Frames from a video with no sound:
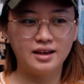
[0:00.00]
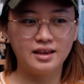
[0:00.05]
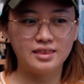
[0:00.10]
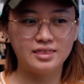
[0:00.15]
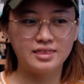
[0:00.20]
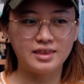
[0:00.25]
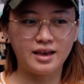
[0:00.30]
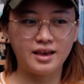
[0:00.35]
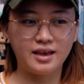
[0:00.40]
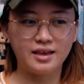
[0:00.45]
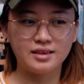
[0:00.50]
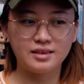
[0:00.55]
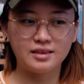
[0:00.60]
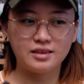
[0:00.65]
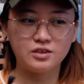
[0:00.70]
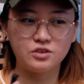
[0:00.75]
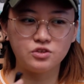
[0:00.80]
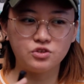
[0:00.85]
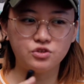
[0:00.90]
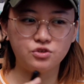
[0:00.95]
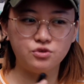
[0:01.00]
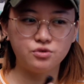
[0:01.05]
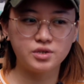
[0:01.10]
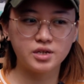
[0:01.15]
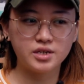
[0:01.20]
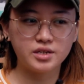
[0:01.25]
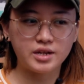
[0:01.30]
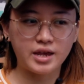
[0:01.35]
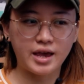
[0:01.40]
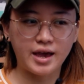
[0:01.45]
that you
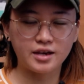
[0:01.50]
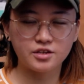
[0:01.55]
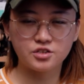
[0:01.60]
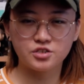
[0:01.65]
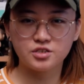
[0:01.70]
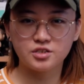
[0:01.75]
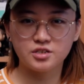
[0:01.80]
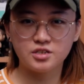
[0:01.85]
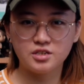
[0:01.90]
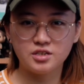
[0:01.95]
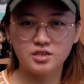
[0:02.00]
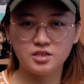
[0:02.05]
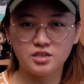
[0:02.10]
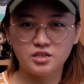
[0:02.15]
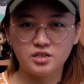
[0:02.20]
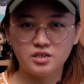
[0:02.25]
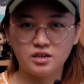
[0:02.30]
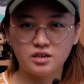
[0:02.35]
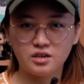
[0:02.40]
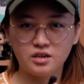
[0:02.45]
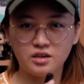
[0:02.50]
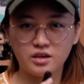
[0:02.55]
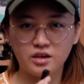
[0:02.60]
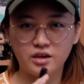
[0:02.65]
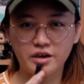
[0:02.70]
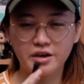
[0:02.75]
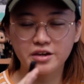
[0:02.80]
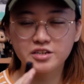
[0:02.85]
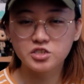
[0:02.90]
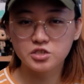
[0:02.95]
can actually
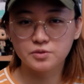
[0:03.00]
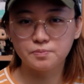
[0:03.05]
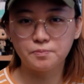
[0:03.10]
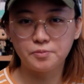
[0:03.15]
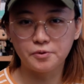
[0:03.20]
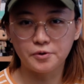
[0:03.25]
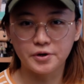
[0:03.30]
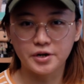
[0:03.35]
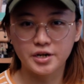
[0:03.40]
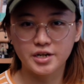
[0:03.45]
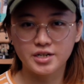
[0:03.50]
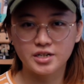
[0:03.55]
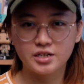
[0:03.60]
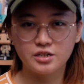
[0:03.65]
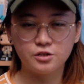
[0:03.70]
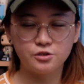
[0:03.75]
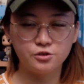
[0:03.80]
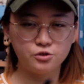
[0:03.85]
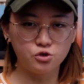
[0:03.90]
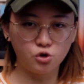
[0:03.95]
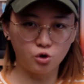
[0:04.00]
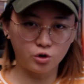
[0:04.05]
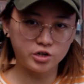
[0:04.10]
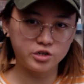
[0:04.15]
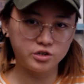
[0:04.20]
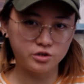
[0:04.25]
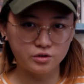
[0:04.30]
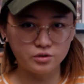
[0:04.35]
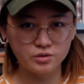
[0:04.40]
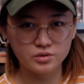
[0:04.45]
export your
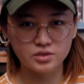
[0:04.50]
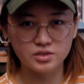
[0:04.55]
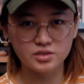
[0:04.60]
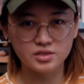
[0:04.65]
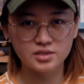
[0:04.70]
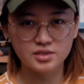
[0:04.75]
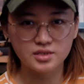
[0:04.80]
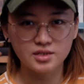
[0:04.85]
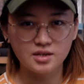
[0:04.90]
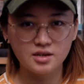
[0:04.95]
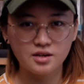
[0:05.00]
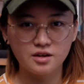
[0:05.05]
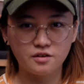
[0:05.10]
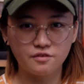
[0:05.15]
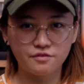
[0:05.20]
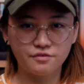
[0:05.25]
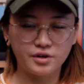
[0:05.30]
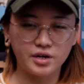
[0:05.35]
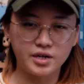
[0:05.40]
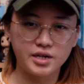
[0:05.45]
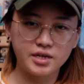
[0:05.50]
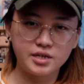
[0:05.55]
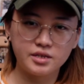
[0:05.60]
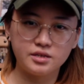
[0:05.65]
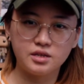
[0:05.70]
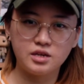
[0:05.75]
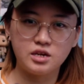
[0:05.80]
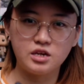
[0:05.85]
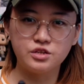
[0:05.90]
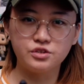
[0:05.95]
notes, right,
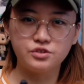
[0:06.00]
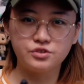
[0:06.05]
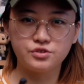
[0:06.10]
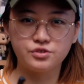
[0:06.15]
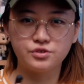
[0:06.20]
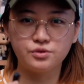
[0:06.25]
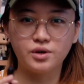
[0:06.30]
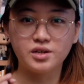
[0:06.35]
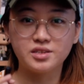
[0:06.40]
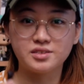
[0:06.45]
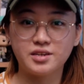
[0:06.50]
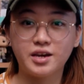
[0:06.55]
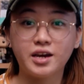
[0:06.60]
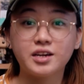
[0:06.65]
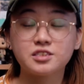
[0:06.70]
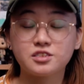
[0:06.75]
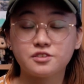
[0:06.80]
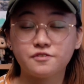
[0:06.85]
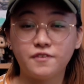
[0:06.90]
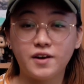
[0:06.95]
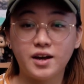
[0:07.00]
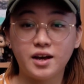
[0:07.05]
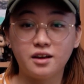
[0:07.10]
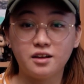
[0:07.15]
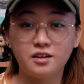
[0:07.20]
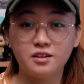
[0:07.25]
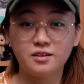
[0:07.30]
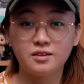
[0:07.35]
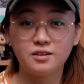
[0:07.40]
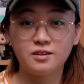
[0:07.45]
into a text
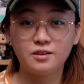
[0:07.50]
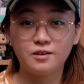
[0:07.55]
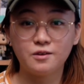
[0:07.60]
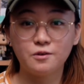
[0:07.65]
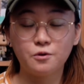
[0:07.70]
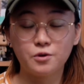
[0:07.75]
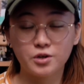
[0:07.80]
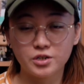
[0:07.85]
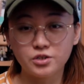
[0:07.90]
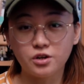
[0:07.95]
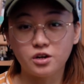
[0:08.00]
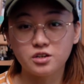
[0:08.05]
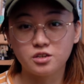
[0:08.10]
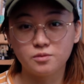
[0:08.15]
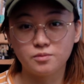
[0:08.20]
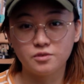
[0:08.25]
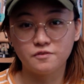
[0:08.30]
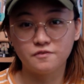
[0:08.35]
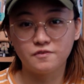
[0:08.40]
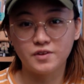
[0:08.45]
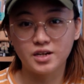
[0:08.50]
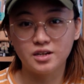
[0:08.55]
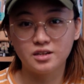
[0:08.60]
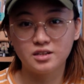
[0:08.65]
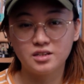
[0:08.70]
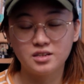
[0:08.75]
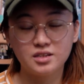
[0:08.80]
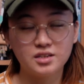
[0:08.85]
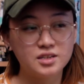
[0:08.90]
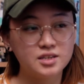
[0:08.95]
file or a document
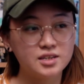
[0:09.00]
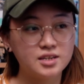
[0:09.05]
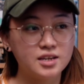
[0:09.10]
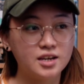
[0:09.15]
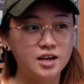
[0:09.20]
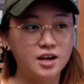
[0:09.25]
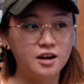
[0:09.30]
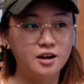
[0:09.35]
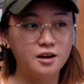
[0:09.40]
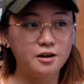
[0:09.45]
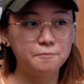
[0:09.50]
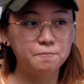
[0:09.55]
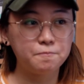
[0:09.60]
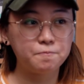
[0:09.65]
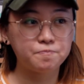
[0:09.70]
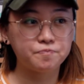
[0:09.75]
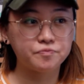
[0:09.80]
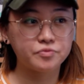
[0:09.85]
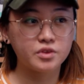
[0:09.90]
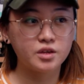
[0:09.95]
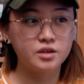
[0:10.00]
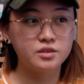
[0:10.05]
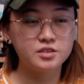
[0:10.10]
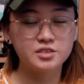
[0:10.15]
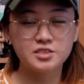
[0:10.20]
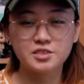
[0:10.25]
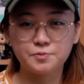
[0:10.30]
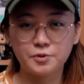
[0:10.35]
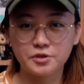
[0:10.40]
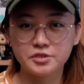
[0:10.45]
file.
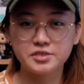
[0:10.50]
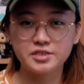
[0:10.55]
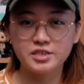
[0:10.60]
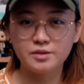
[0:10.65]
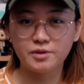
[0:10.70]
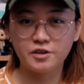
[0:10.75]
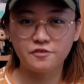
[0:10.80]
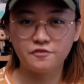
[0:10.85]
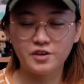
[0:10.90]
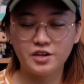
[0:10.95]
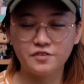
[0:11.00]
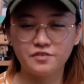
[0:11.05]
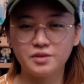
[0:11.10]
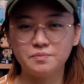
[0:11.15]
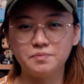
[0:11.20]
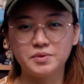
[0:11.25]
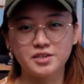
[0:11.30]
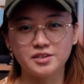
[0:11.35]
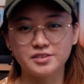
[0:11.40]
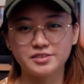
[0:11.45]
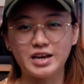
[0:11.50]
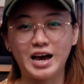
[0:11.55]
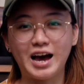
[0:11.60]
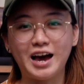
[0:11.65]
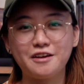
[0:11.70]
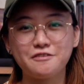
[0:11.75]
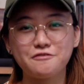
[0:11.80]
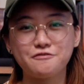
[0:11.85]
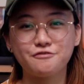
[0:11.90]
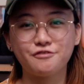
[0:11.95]
This is personally my favorite because
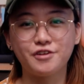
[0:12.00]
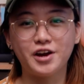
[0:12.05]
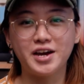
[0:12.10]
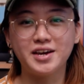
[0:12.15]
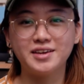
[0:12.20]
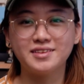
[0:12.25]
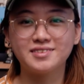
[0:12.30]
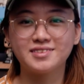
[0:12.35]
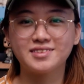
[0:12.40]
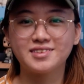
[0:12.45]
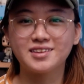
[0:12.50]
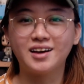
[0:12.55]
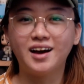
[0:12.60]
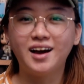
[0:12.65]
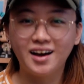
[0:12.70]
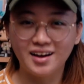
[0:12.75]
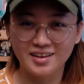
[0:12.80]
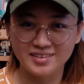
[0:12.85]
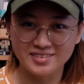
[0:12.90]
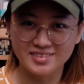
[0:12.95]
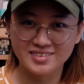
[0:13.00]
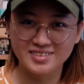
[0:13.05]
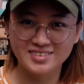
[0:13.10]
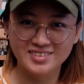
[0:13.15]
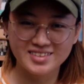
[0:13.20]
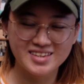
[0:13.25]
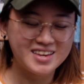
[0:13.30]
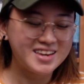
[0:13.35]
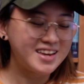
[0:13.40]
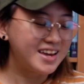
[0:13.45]
I write tons,
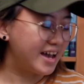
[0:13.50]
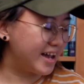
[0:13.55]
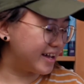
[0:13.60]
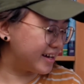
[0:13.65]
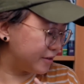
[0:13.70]
and